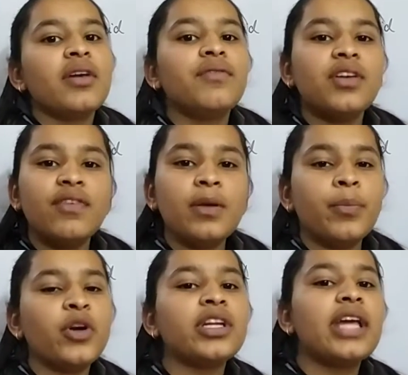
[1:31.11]
We will
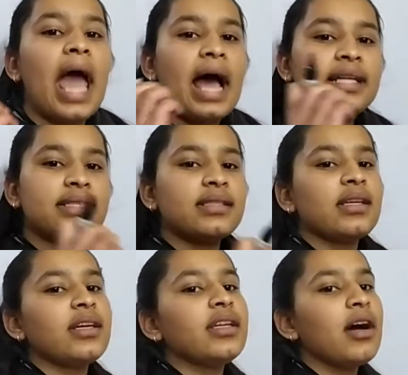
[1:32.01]
put gas
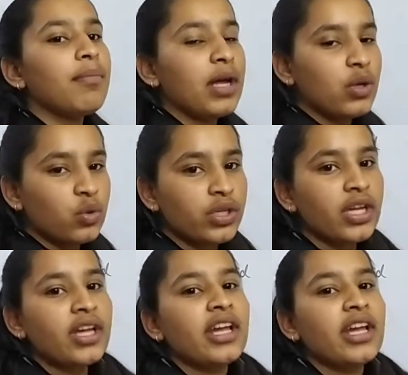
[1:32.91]
in a balloon,